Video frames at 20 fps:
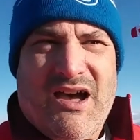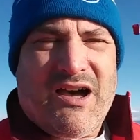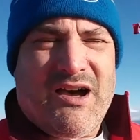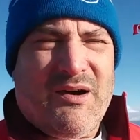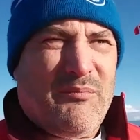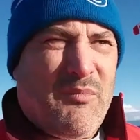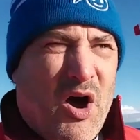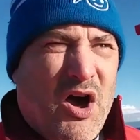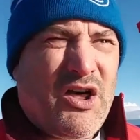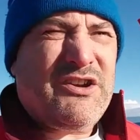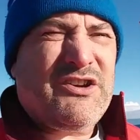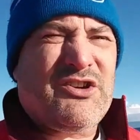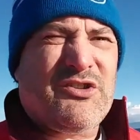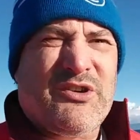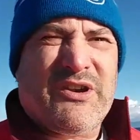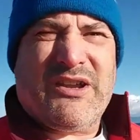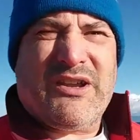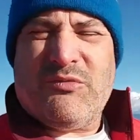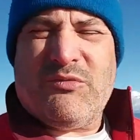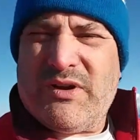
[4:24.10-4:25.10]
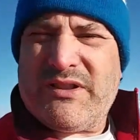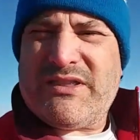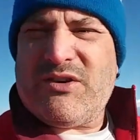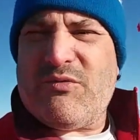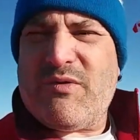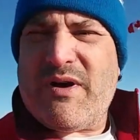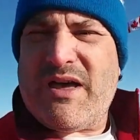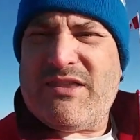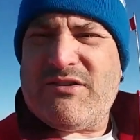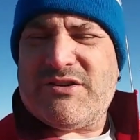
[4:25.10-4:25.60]
monitoring what the
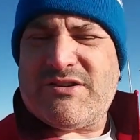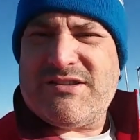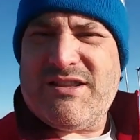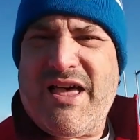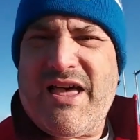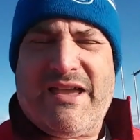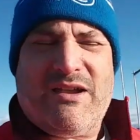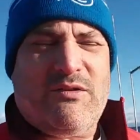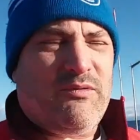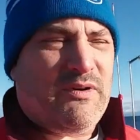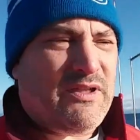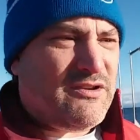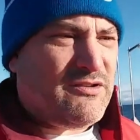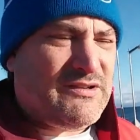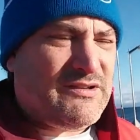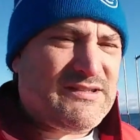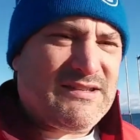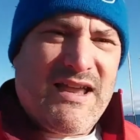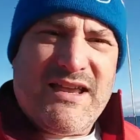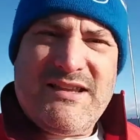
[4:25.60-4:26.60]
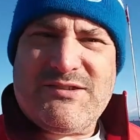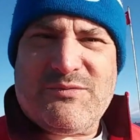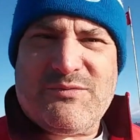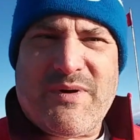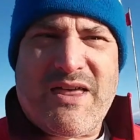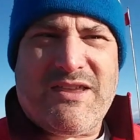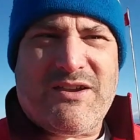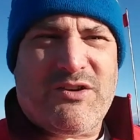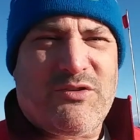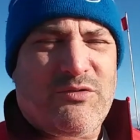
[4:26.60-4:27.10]
weather is like, whether it's nice
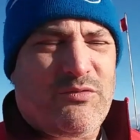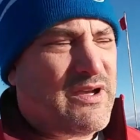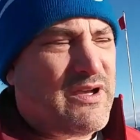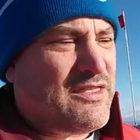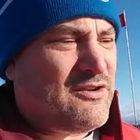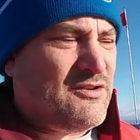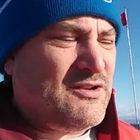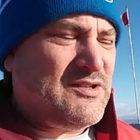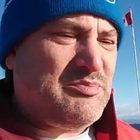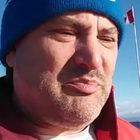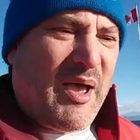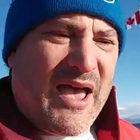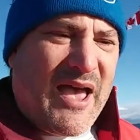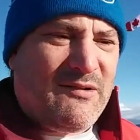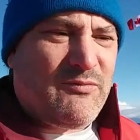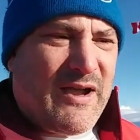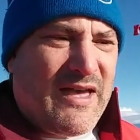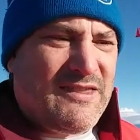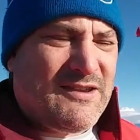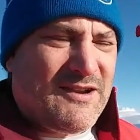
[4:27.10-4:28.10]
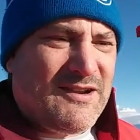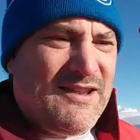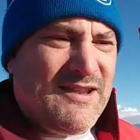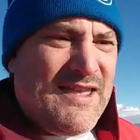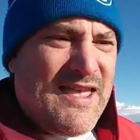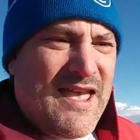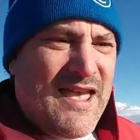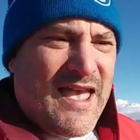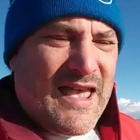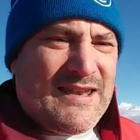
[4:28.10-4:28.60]
weather, whether it's bad weather,
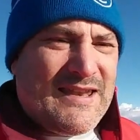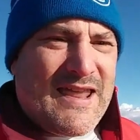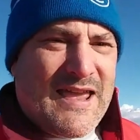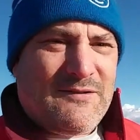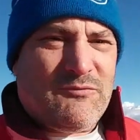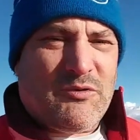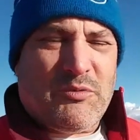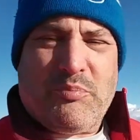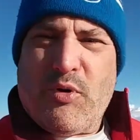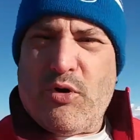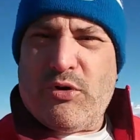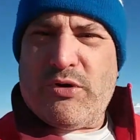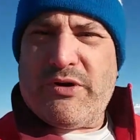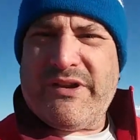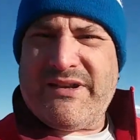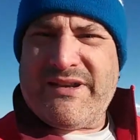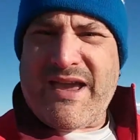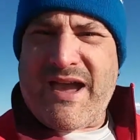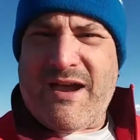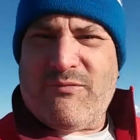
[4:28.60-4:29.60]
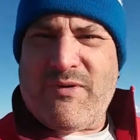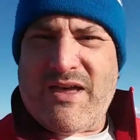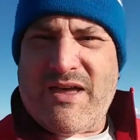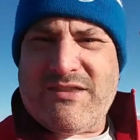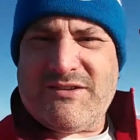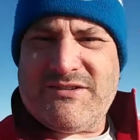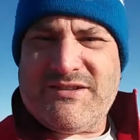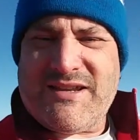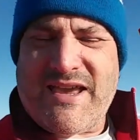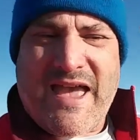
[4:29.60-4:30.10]
and then reporting that
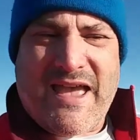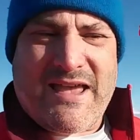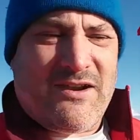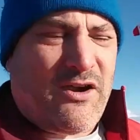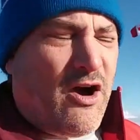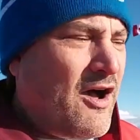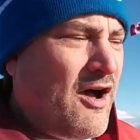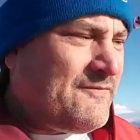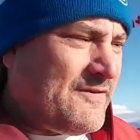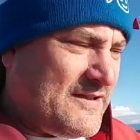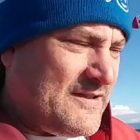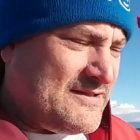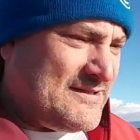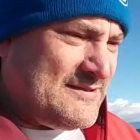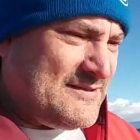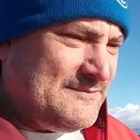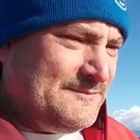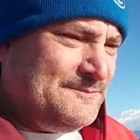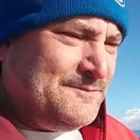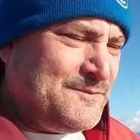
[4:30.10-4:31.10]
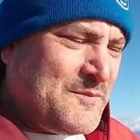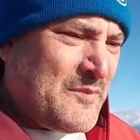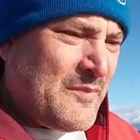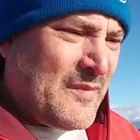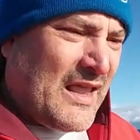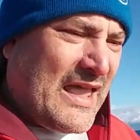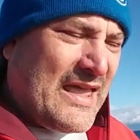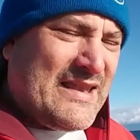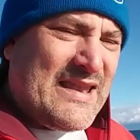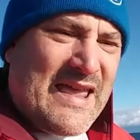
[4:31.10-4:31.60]
weather to head office.
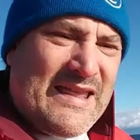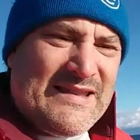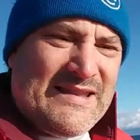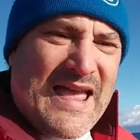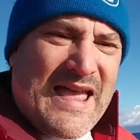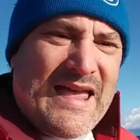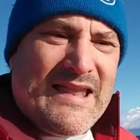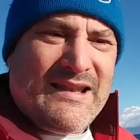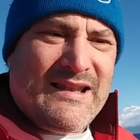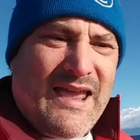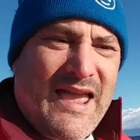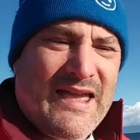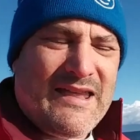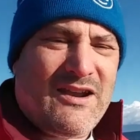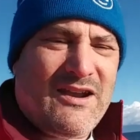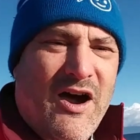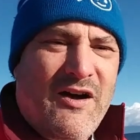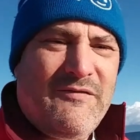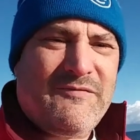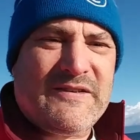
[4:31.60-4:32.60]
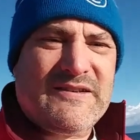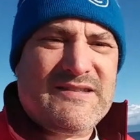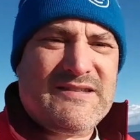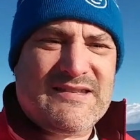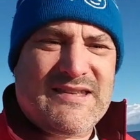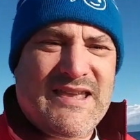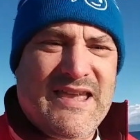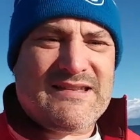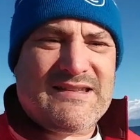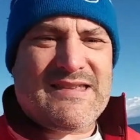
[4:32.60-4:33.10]
And then that head
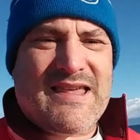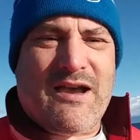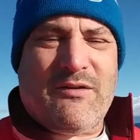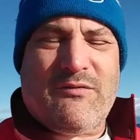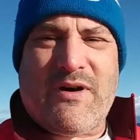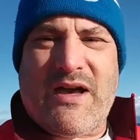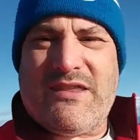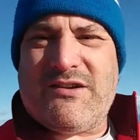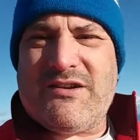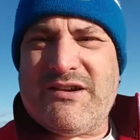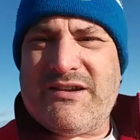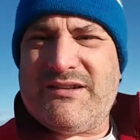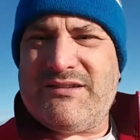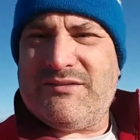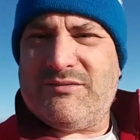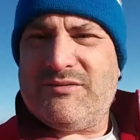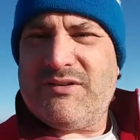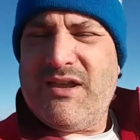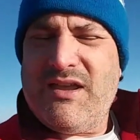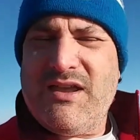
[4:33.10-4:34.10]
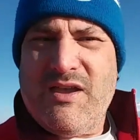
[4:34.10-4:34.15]
office takes that weather and